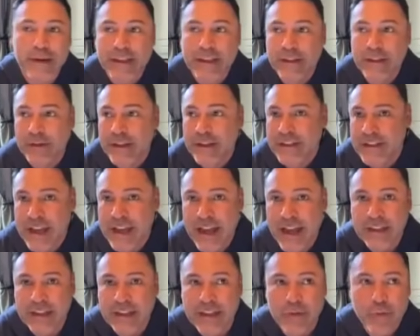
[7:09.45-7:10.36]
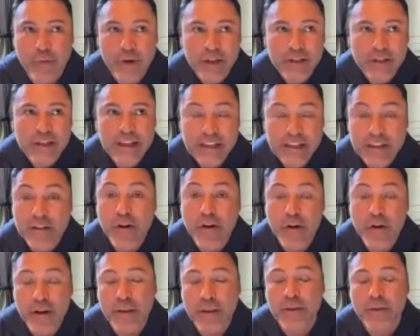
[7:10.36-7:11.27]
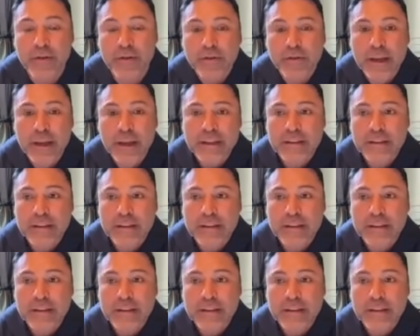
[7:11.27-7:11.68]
I know exactly what he's going through.